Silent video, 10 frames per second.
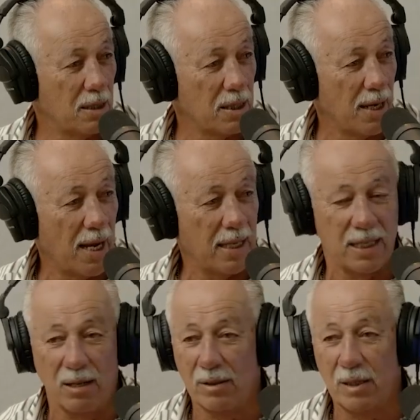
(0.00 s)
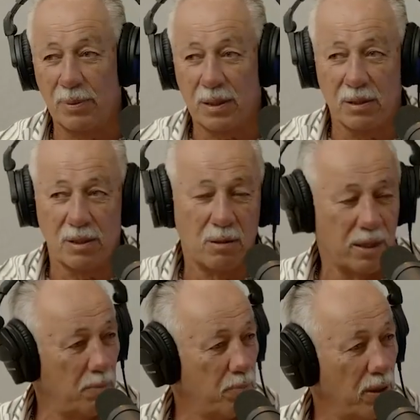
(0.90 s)
snaky on you, because they'll
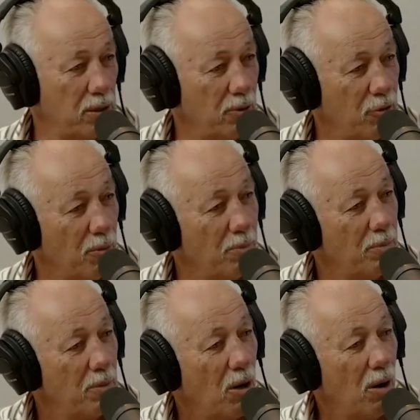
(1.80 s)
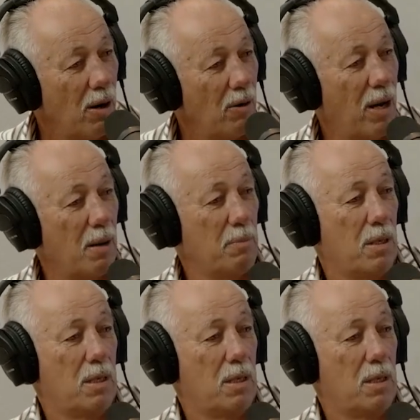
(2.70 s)
get pressure from higher up